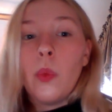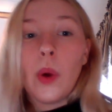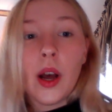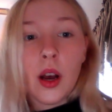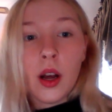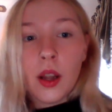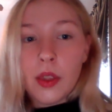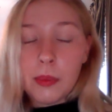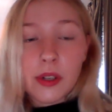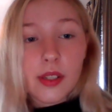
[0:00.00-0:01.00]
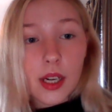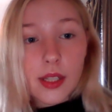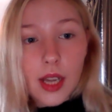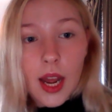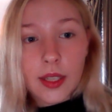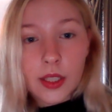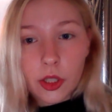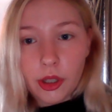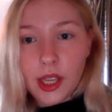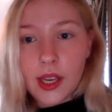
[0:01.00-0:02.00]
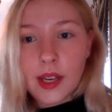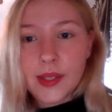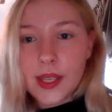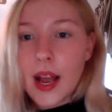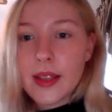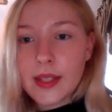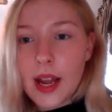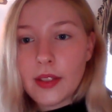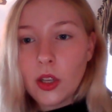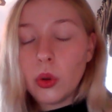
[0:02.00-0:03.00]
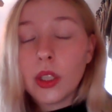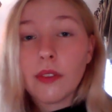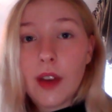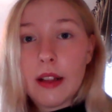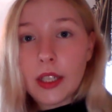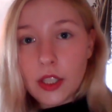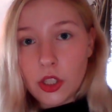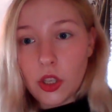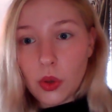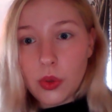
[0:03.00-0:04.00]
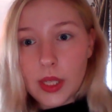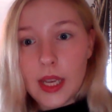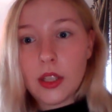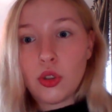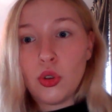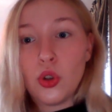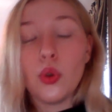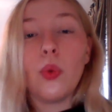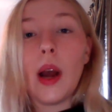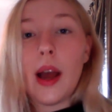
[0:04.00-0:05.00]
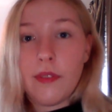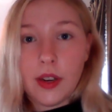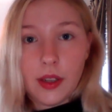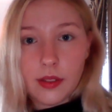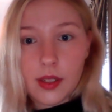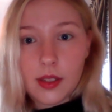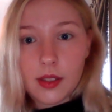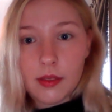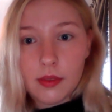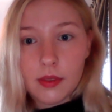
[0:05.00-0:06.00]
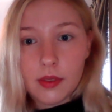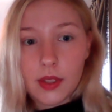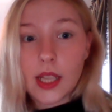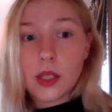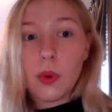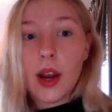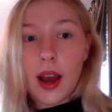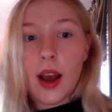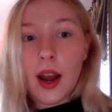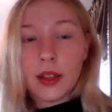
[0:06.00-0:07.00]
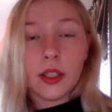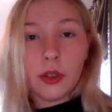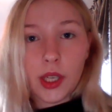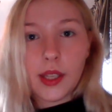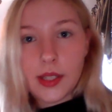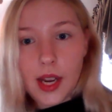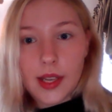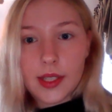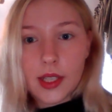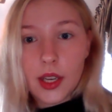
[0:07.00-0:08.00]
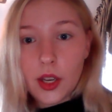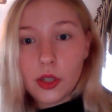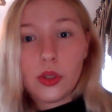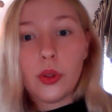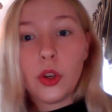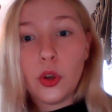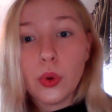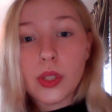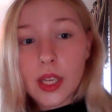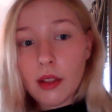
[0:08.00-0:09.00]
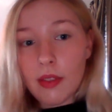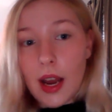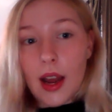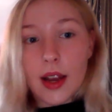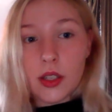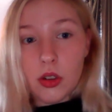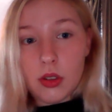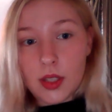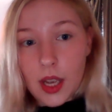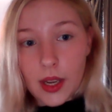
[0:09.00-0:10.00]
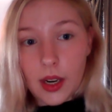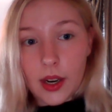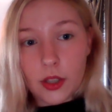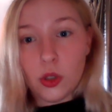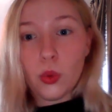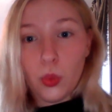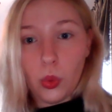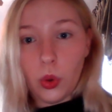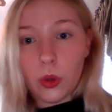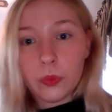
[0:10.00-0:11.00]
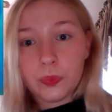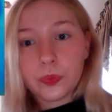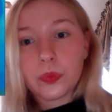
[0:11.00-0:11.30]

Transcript: Well, the book cites Island Creek, and it says that the only valid excuse is new evidence. That's what Island Creek says. So using that as your cited, as your rule,